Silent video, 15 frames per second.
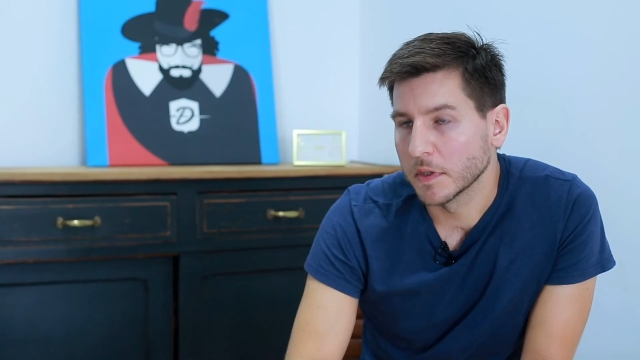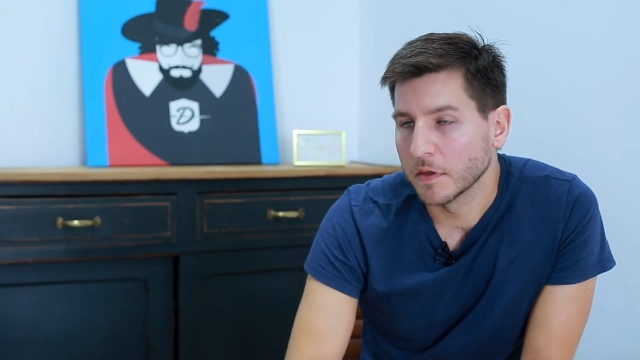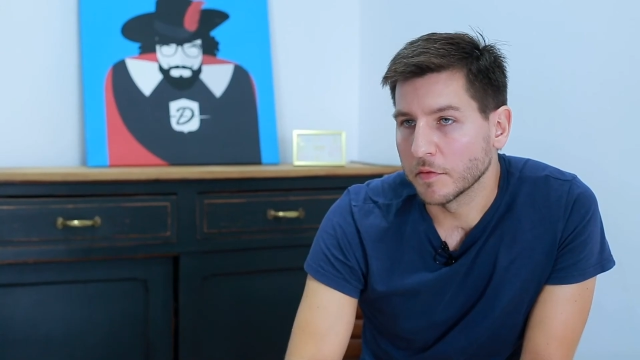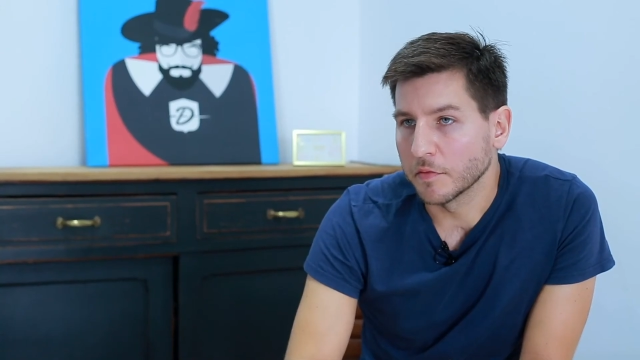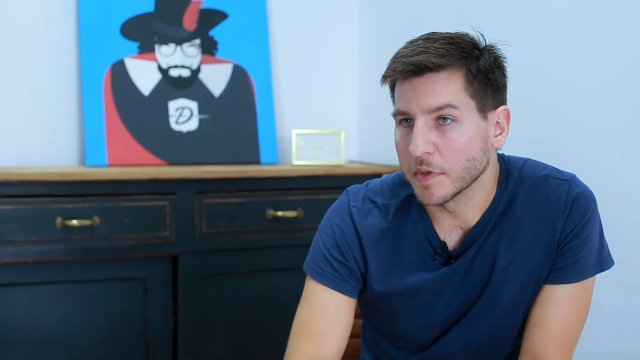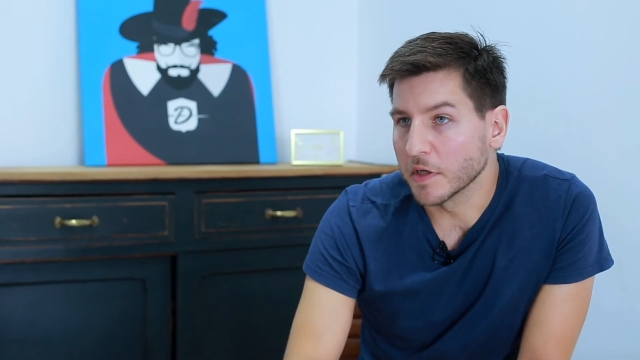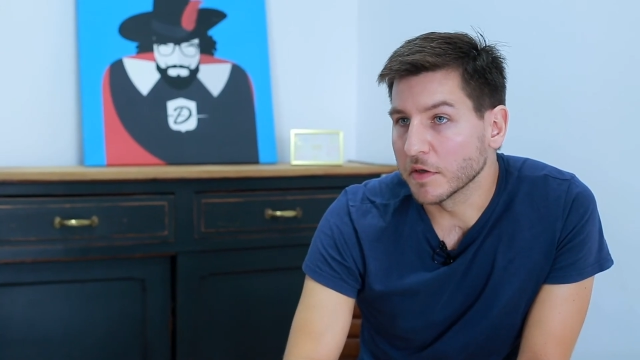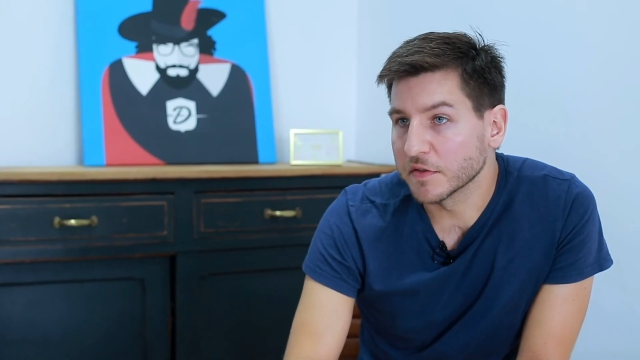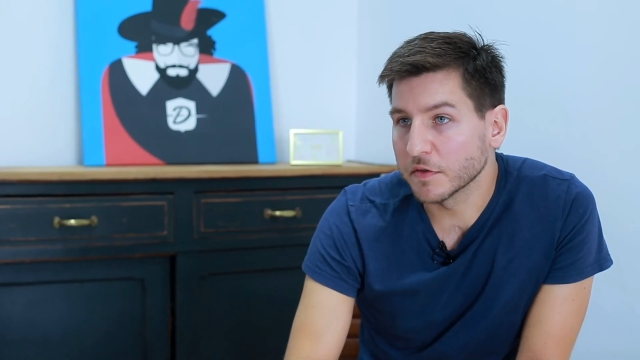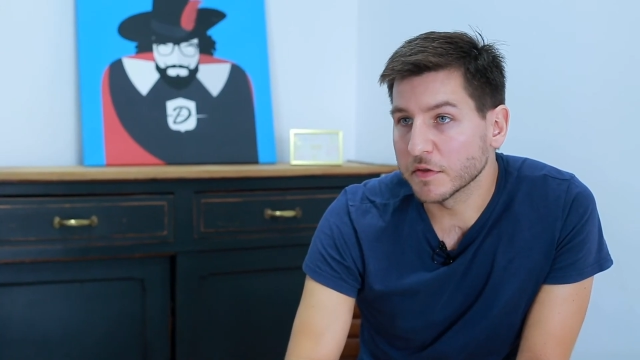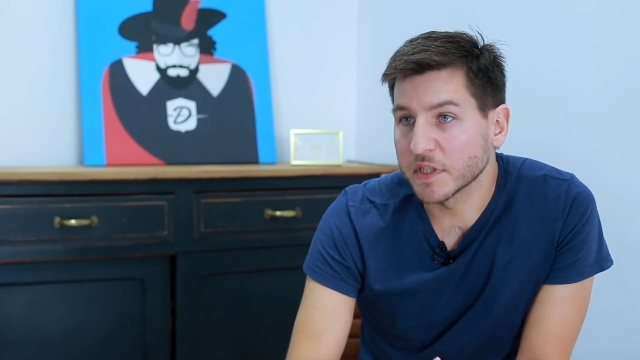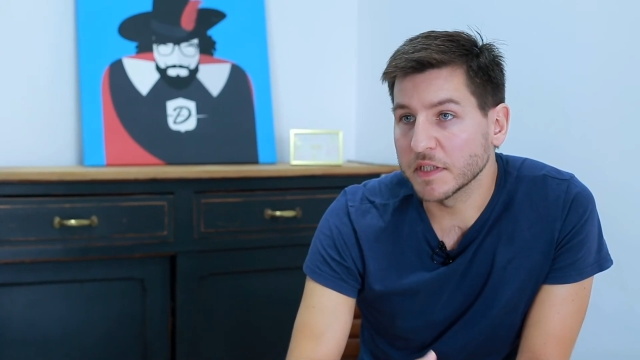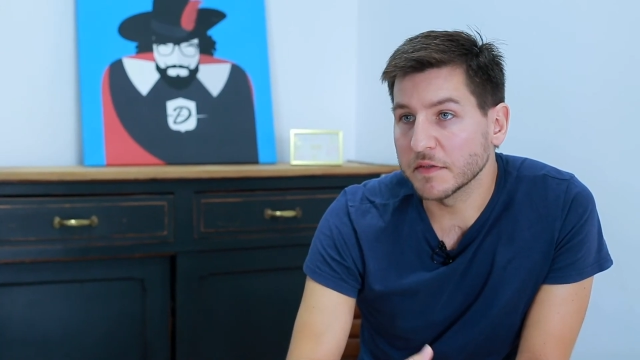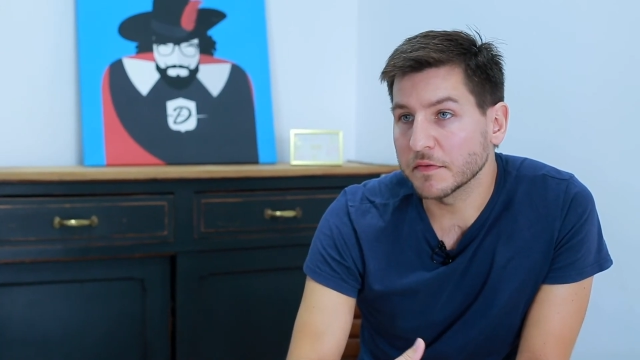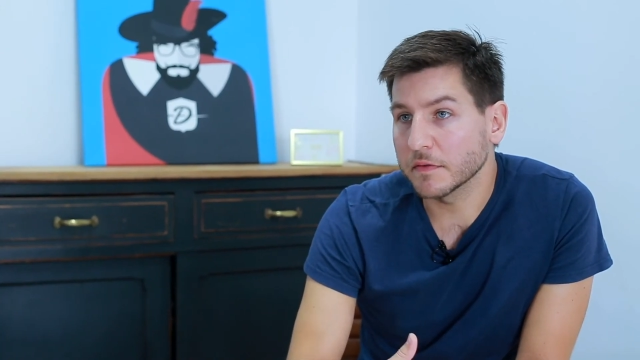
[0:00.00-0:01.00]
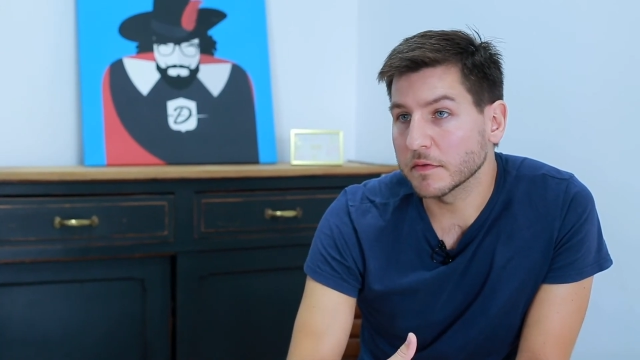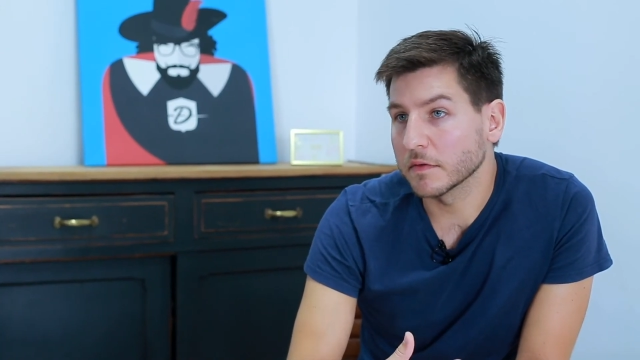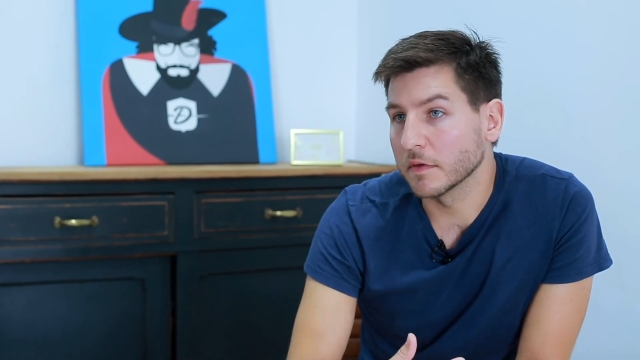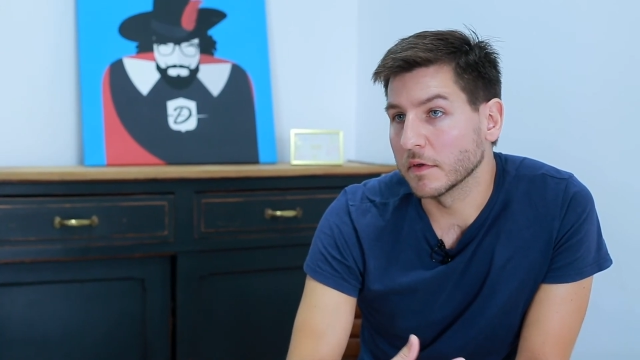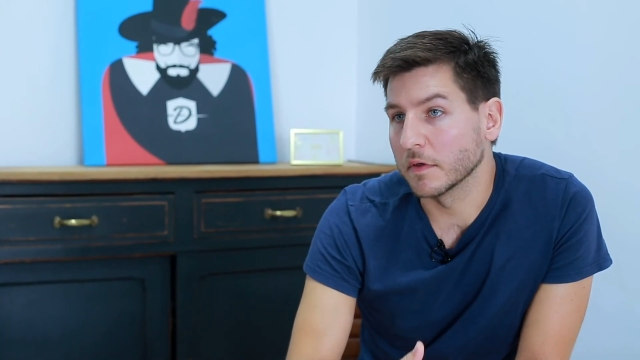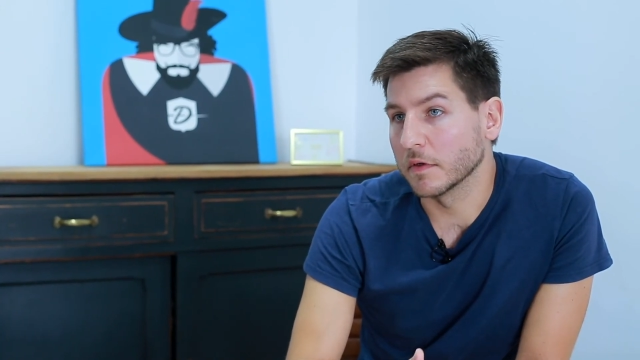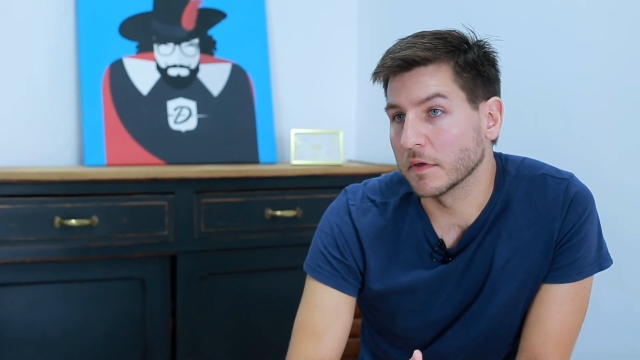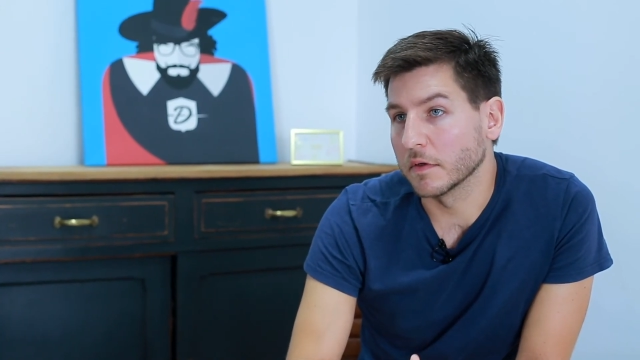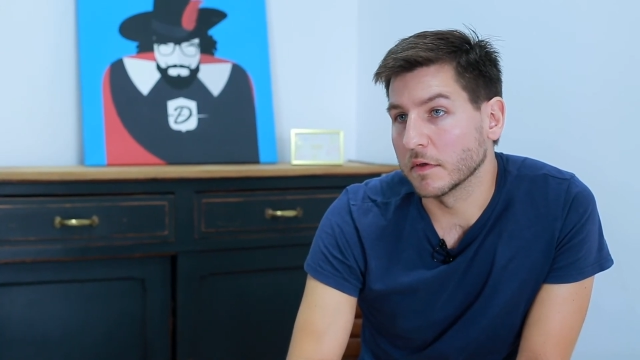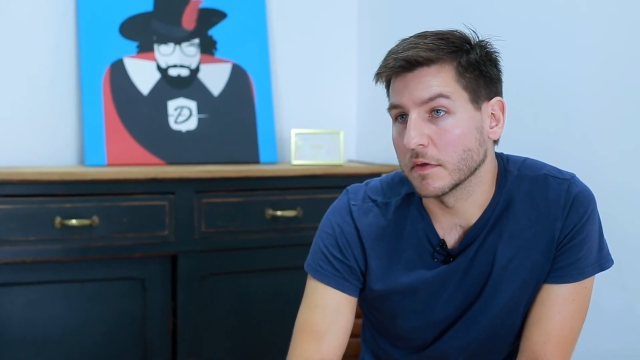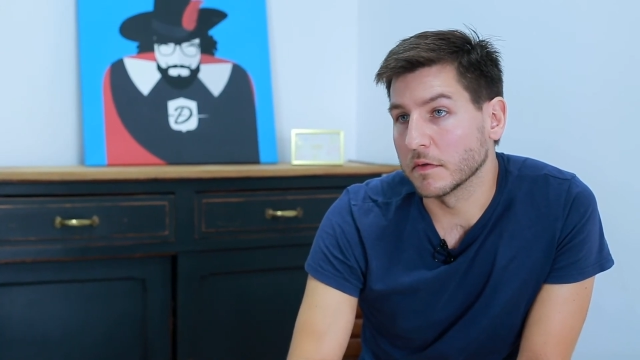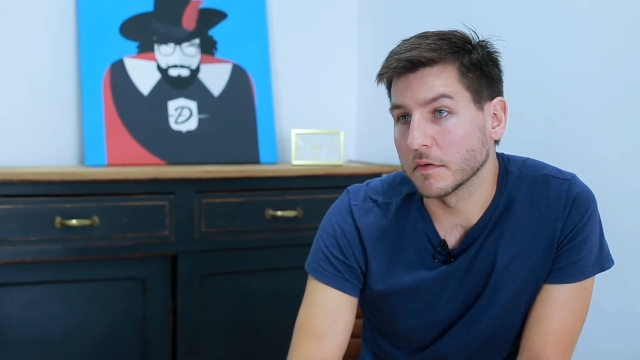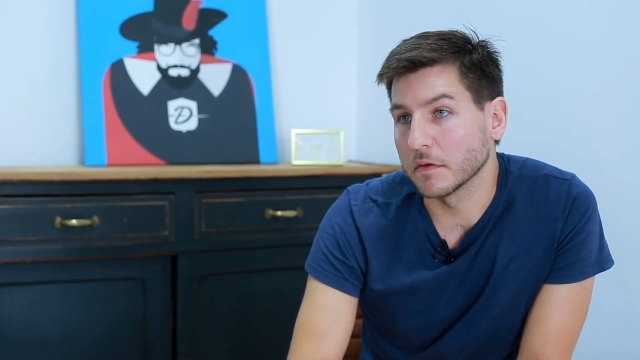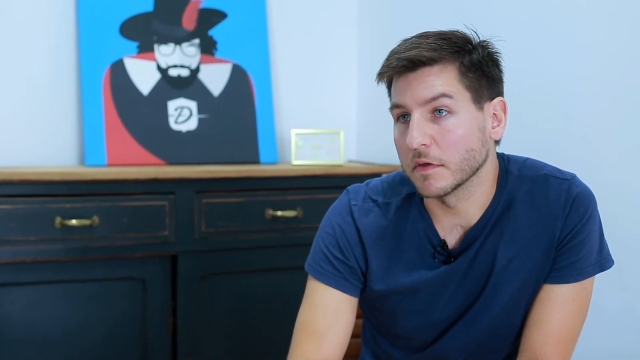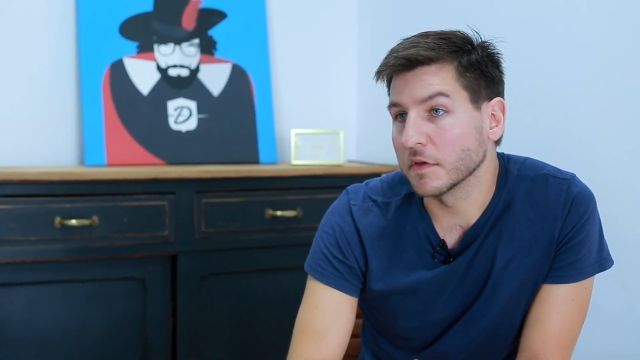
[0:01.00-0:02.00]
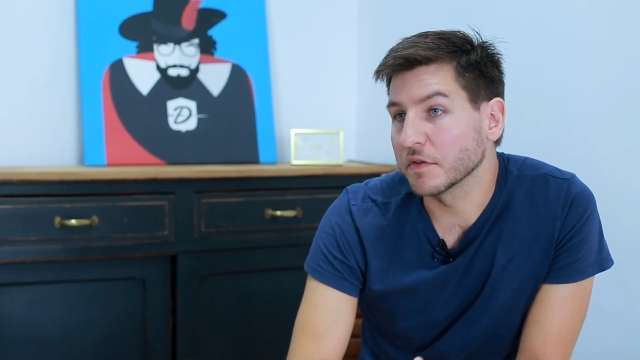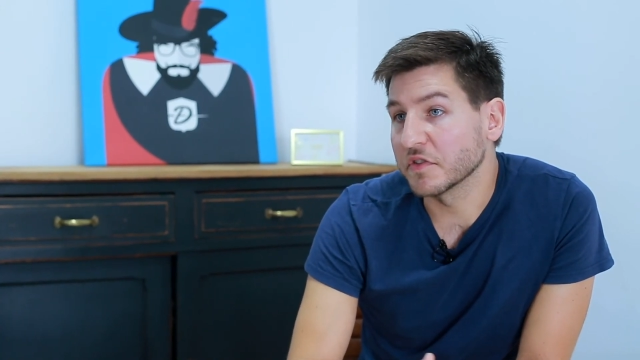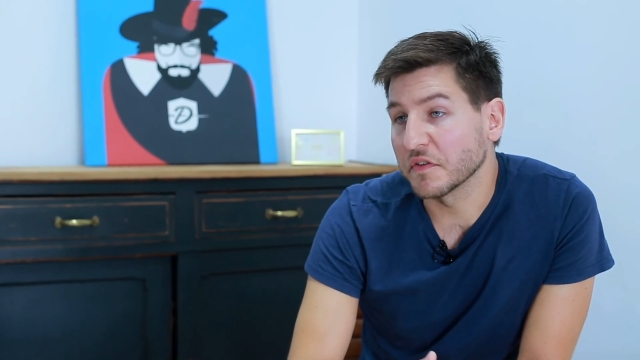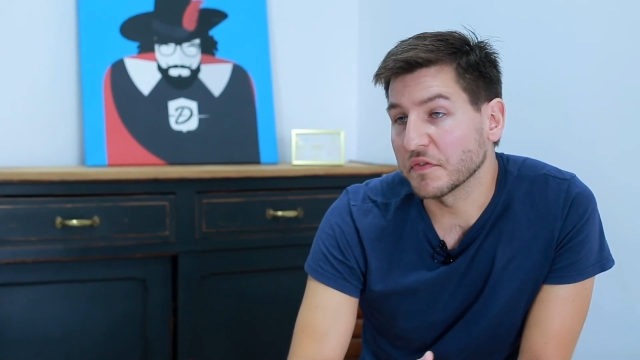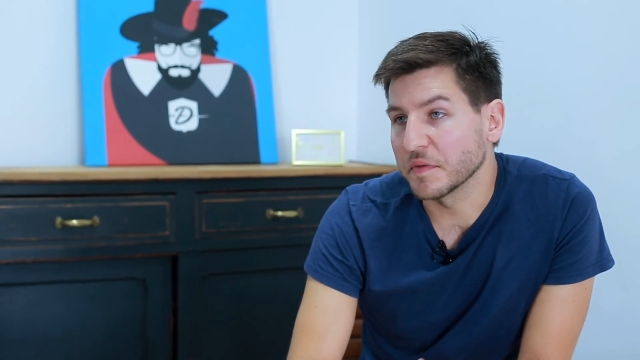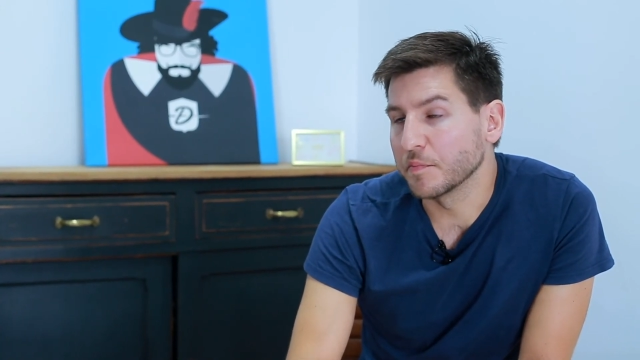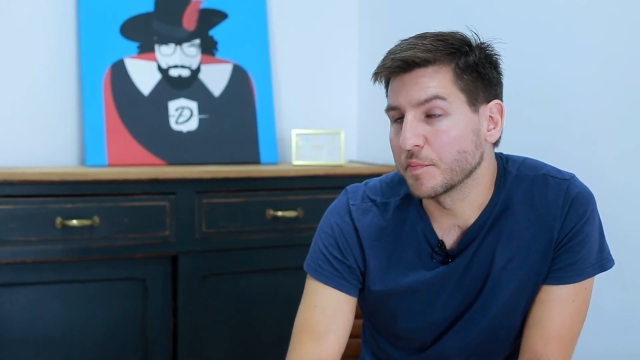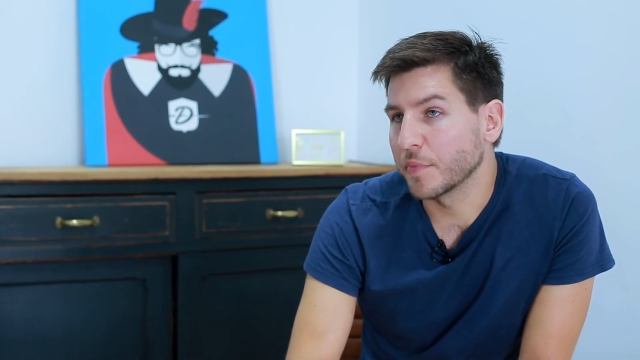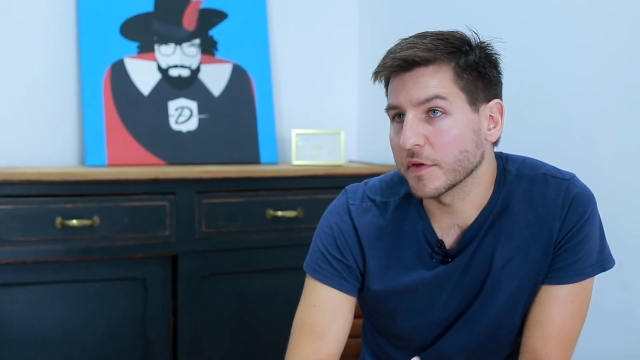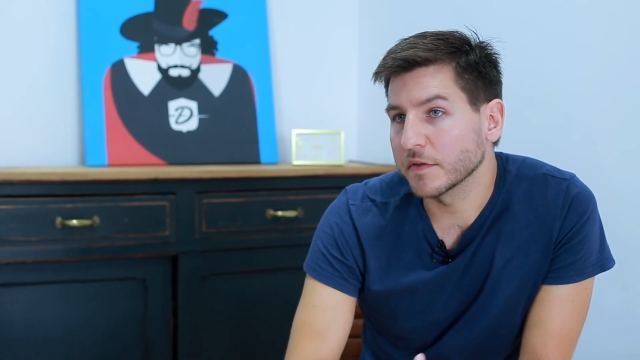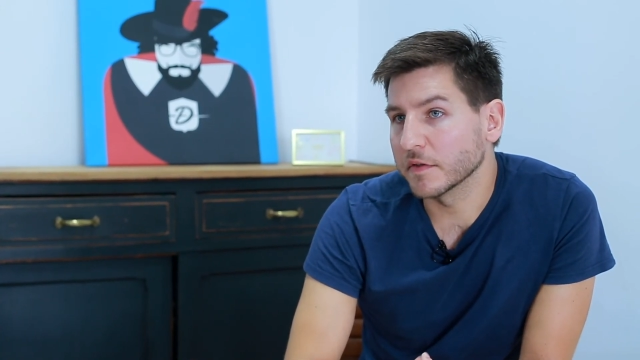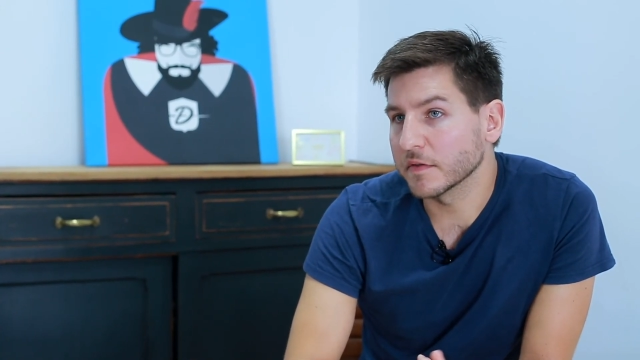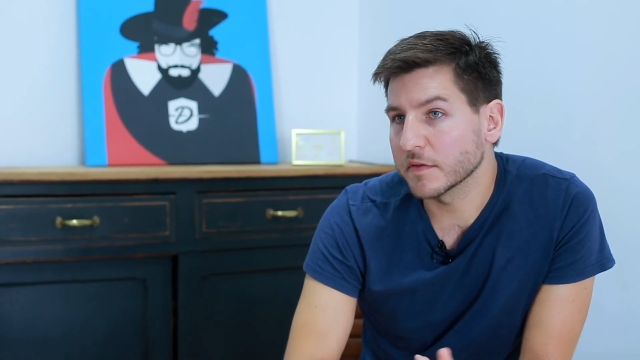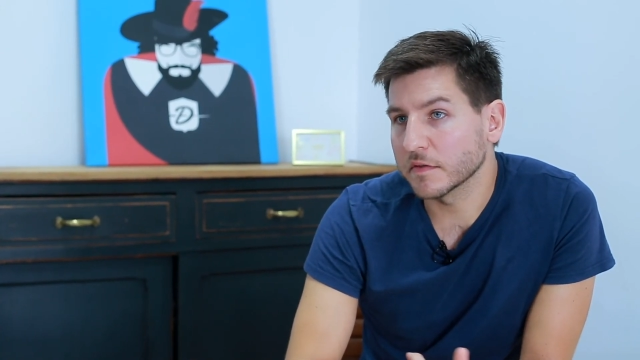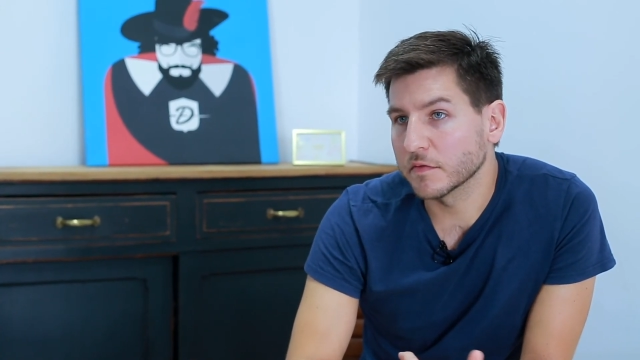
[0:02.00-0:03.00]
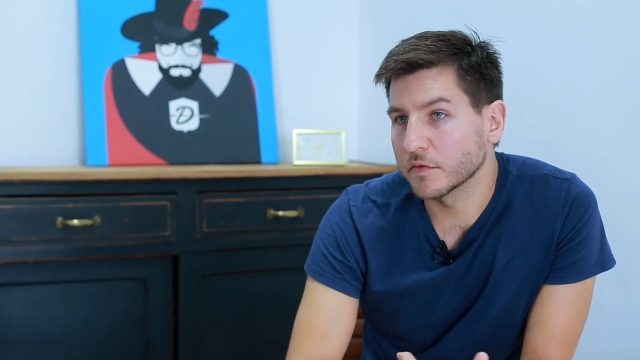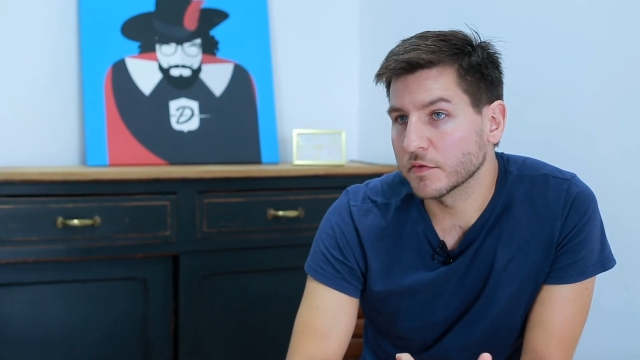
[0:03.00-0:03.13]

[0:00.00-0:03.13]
We also give a lot of importance